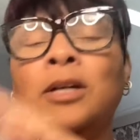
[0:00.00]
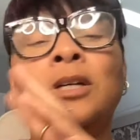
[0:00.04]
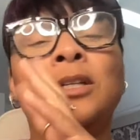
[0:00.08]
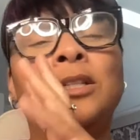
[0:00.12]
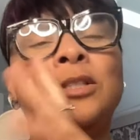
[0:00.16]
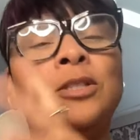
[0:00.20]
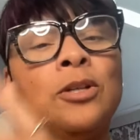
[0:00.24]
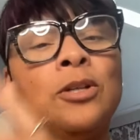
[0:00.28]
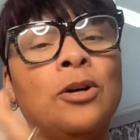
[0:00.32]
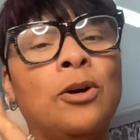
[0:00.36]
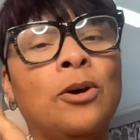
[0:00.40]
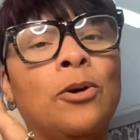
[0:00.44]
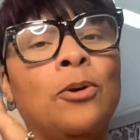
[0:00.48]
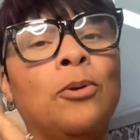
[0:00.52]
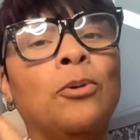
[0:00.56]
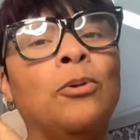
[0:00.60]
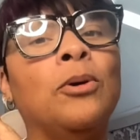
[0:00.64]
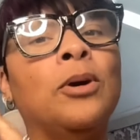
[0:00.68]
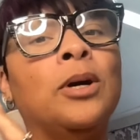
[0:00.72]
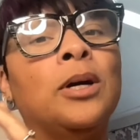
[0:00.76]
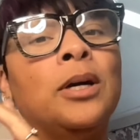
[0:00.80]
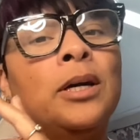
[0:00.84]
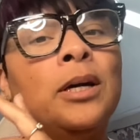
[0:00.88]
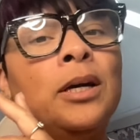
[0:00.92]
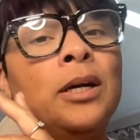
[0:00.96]
So,
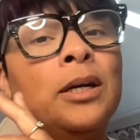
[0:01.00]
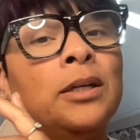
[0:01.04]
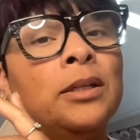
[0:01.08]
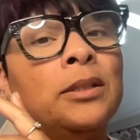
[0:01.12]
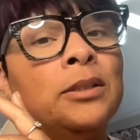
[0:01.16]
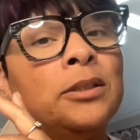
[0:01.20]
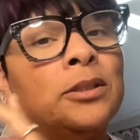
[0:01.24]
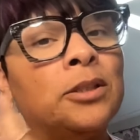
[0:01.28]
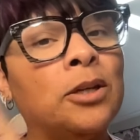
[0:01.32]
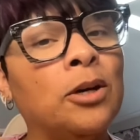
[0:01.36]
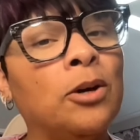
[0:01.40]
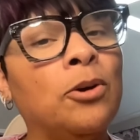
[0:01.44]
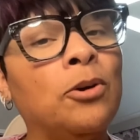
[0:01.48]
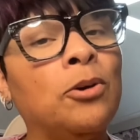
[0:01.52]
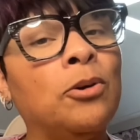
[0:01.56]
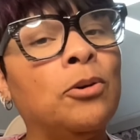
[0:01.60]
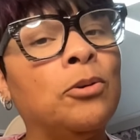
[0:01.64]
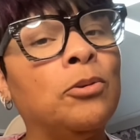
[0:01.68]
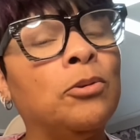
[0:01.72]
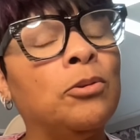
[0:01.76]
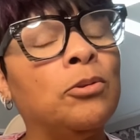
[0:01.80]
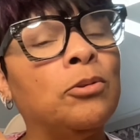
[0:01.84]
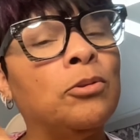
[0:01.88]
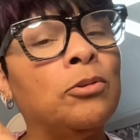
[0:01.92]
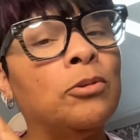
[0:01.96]
so
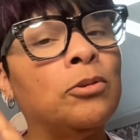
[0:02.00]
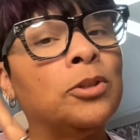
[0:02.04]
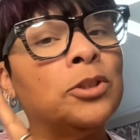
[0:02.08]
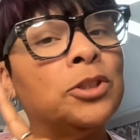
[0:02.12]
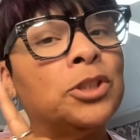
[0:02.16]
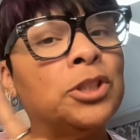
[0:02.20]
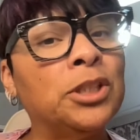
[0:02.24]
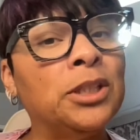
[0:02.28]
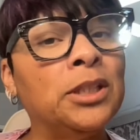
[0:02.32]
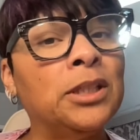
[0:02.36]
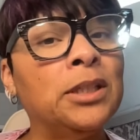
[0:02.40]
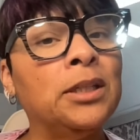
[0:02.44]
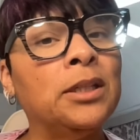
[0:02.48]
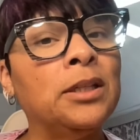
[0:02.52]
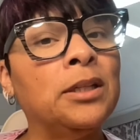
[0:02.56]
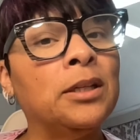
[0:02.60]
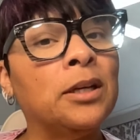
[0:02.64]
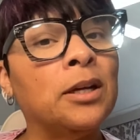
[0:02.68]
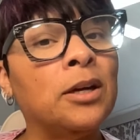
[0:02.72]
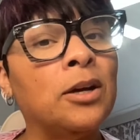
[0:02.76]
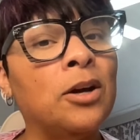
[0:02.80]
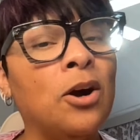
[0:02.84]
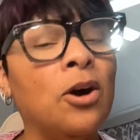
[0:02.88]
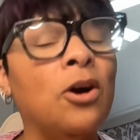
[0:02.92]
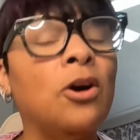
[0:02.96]
she
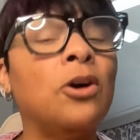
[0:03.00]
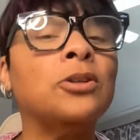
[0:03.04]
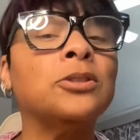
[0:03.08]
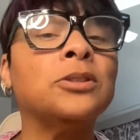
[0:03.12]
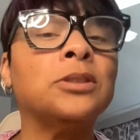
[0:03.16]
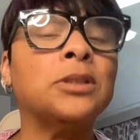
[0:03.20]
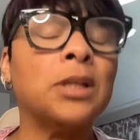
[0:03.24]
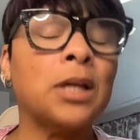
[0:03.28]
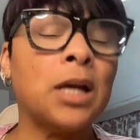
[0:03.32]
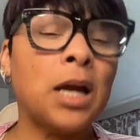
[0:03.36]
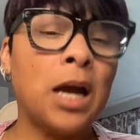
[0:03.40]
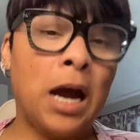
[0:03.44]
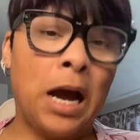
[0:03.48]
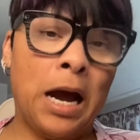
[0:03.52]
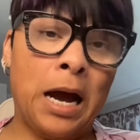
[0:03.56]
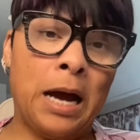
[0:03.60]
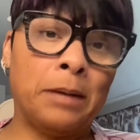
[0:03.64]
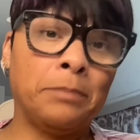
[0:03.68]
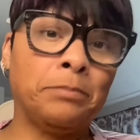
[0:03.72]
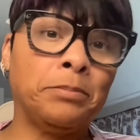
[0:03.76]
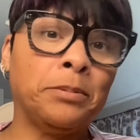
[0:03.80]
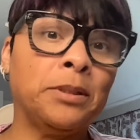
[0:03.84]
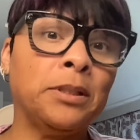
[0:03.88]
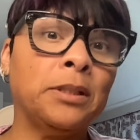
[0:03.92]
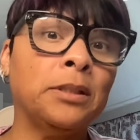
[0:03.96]
calls the
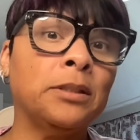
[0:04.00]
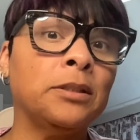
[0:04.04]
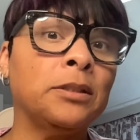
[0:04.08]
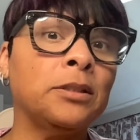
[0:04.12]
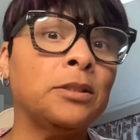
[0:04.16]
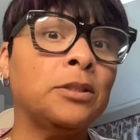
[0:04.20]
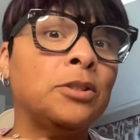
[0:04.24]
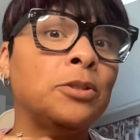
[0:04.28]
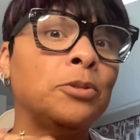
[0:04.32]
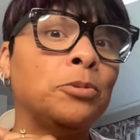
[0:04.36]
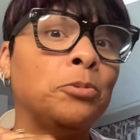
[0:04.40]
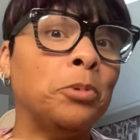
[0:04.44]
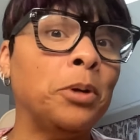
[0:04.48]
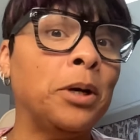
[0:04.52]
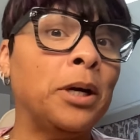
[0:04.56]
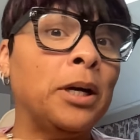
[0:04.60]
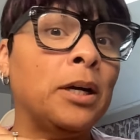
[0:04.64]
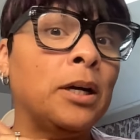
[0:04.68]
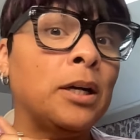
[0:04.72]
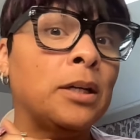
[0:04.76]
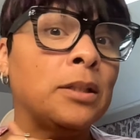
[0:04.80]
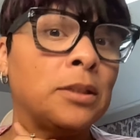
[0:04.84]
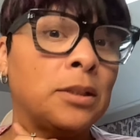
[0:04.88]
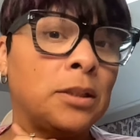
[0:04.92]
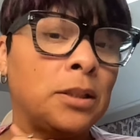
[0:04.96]
cops to
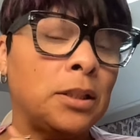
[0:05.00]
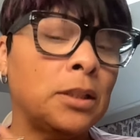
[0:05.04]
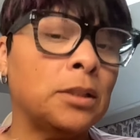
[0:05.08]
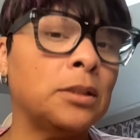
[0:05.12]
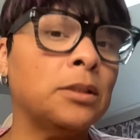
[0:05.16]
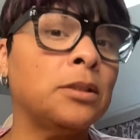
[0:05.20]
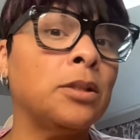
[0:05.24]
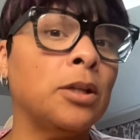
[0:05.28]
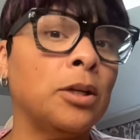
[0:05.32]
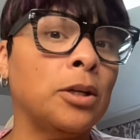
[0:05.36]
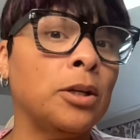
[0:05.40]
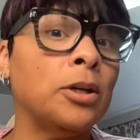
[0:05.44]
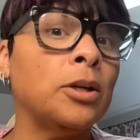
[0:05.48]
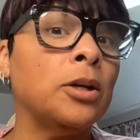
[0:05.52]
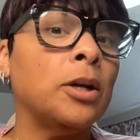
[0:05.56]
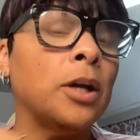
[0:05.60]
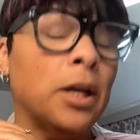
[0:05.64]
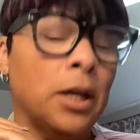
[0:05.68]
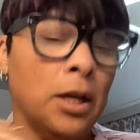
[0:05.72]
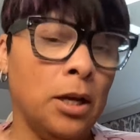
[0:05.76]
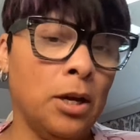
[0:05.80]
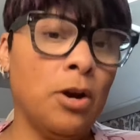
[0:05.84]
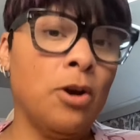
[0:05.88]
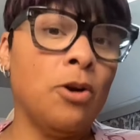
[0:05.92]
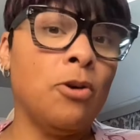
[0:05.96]
assist her
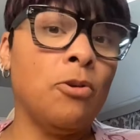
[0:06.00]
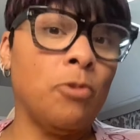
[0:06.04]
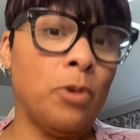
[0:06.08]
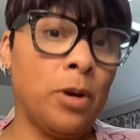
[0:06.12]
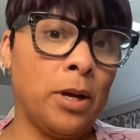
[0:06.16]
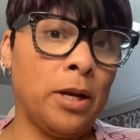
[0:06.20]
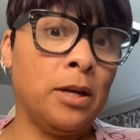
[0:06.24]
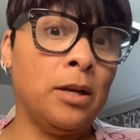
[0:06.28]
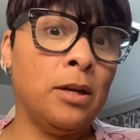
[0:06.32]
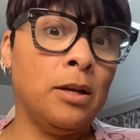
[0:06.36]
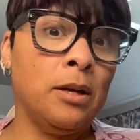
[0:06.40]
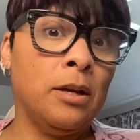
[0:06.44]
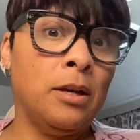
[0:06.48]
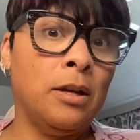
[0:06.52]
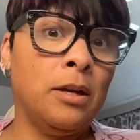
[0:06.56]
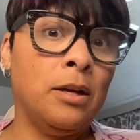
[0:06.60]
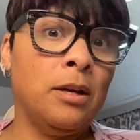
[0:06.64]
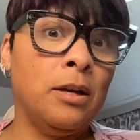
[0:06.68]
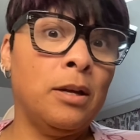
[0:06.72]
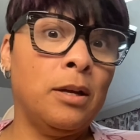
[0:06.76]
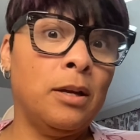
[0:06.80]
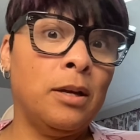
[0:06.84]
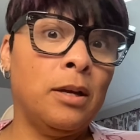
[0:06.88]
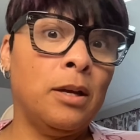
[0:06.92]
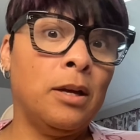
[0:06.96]
in going,
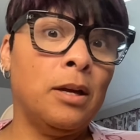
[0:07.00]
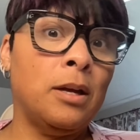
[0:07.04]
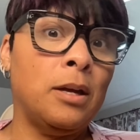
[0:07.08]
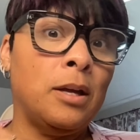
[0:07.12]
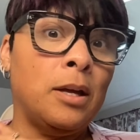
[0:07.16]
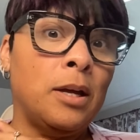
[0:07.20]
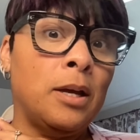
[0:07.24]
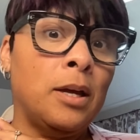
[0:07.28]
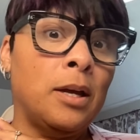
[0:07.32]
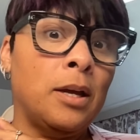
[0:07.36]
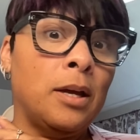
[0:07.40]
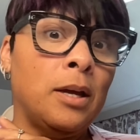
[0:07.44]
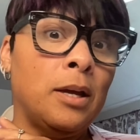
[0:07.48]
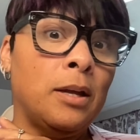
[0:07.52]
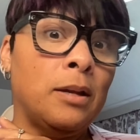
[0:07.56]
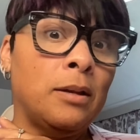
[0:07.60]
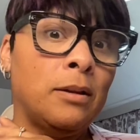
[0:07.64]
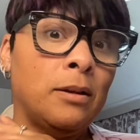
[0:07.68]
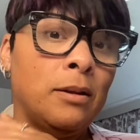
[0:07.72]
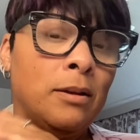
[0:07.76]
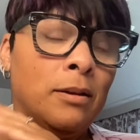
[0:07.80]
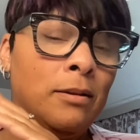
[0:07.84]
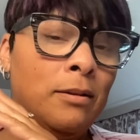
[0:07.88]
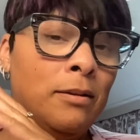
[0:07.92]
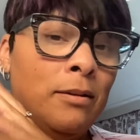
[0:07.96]
and
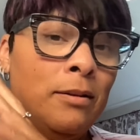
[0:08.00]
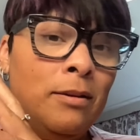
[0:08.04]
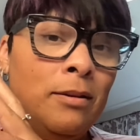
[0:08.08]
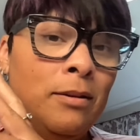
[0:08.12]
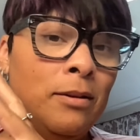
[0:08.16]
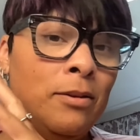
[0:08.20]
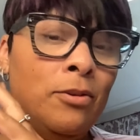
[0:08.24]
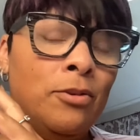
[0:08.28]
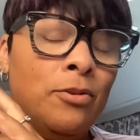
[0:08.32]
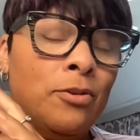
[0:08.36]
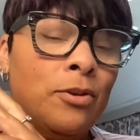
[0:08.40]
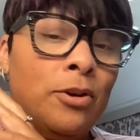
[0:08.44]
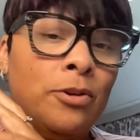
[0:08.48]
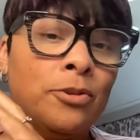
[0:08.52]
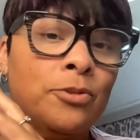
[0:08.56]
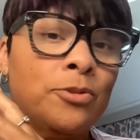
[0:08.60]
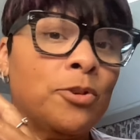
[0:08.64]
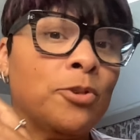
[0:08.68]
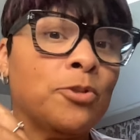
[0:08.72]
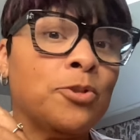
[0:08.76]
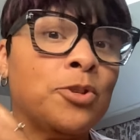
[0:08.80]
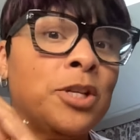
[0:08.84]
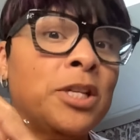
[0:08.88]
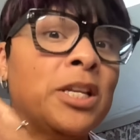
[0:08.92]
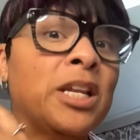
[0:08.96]
you know, so
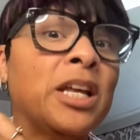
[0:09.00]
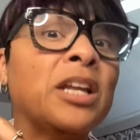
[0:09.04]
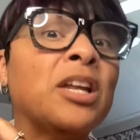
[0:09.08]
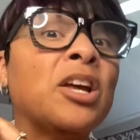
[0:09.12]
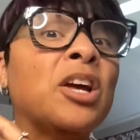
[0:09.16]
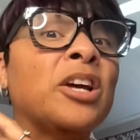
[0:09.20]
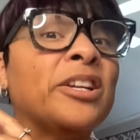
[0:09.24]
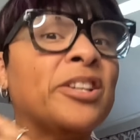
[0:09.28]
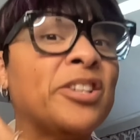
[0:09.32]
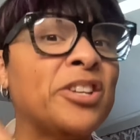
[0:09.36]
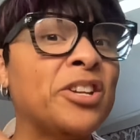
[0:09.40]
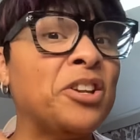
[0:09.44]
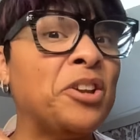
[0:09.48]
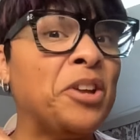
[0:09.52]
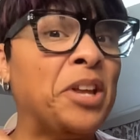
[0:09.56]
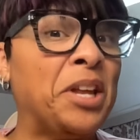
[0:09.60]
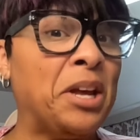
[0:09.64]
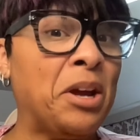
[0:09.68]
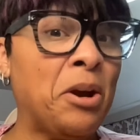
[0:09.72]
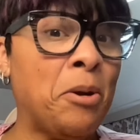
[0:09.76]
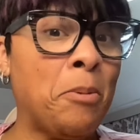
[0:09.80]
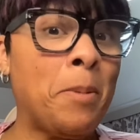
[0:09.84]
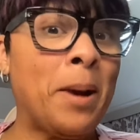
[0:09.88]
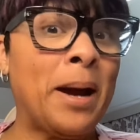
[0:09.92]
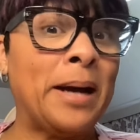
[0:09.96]
she didn't she didn't
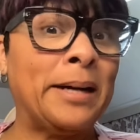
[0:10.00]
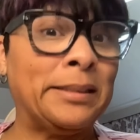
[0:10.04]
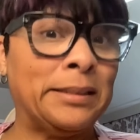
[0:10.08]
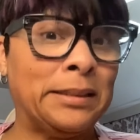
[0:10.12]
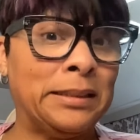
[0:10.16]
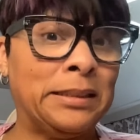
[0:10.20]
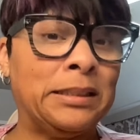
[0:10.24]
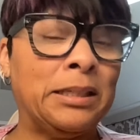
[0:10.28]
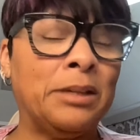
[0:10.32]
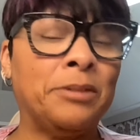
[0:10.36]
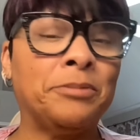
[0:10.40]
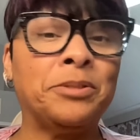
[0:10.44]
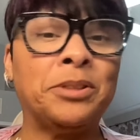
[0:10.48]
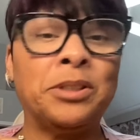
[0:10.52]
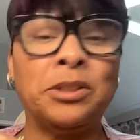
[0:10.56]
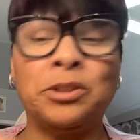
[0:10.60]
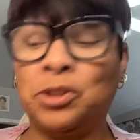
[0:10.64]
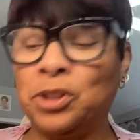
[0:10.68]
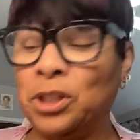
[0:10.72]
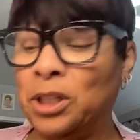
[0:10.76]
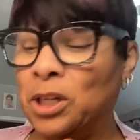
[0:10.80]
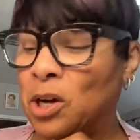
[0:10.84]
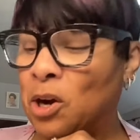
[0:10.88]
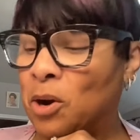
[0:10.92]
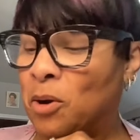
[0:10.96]
go by herself. So
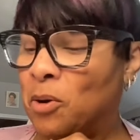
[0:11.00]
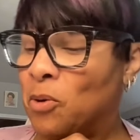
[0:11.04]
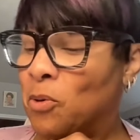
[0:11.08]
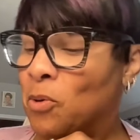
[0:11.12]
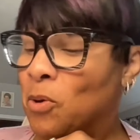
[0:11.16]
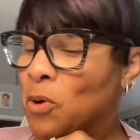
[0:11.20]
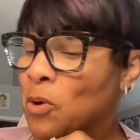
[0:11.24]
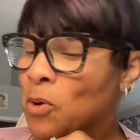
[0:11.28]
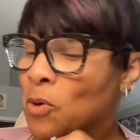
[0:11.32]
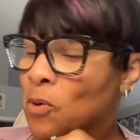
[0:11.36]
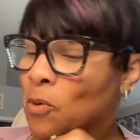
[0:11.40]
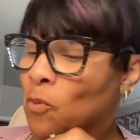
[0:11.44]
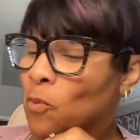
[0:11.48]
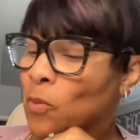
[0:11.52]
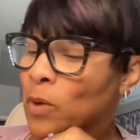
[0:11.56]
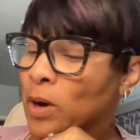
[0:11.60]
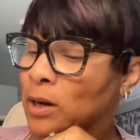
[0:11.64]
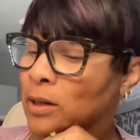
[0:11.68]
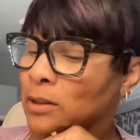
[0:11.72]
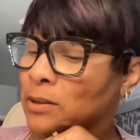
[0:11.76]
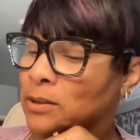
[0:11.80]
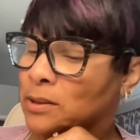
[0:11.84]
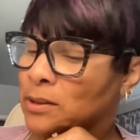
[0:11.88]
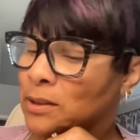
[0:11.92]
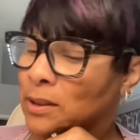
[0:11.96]
she go with
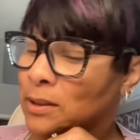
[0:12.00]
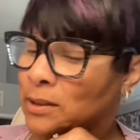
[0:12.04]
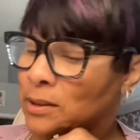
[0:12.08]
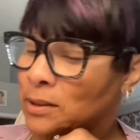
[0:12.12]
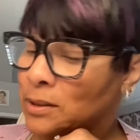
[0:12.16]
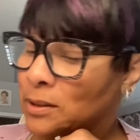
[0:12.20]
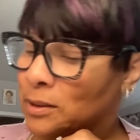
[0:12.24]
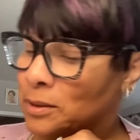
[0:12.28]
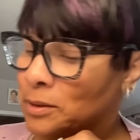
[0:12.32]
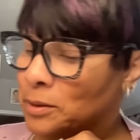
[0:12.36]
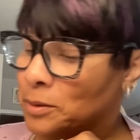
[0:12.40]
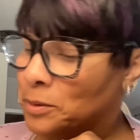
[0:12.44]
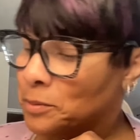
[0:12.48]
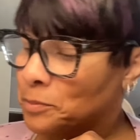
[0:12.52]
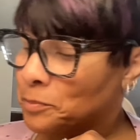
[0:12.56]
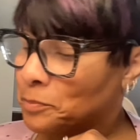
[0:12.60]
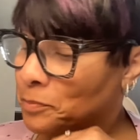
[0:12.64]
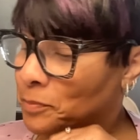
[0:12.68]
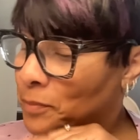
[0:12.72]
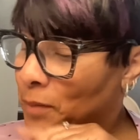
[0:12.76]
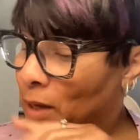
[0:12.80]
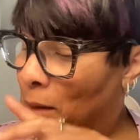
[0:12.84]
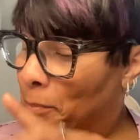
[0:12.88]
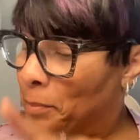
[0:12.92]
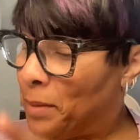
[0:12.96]
her sisters.
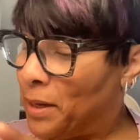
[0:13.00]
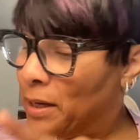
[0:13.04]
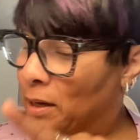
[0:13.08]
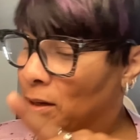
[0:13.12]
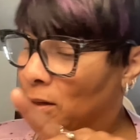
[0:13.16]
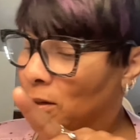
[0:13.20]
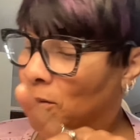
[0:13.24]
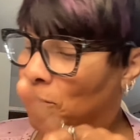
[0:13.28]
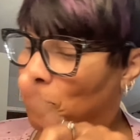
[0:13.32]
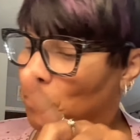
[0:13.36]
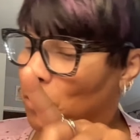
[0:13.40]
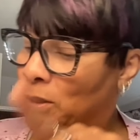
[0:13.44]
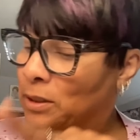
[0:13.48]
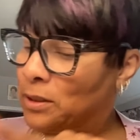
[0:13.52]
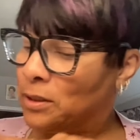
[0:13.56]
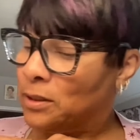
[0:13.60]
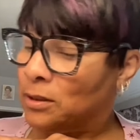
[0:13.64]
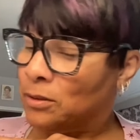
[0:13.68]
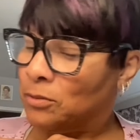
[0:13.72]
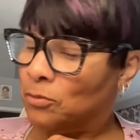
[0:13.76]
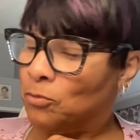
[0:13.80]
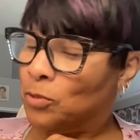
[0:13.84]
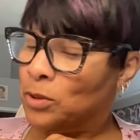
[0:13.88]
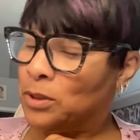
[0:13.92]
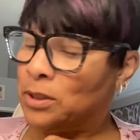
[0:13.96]
I mean, her with
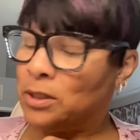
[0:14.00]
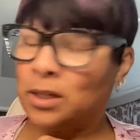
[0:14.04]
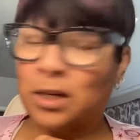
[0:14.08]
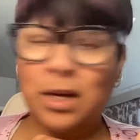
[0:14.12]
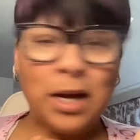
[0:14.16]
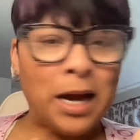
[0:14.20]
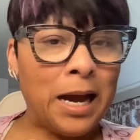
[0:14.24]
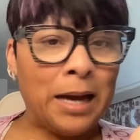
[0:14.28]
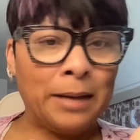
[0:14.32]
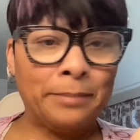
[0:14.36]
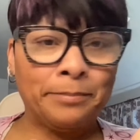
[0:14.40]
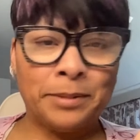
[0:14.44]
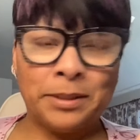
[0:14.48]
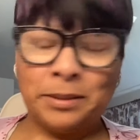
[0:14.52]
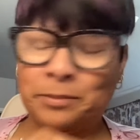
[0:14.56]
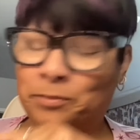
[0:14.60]
the with the cops.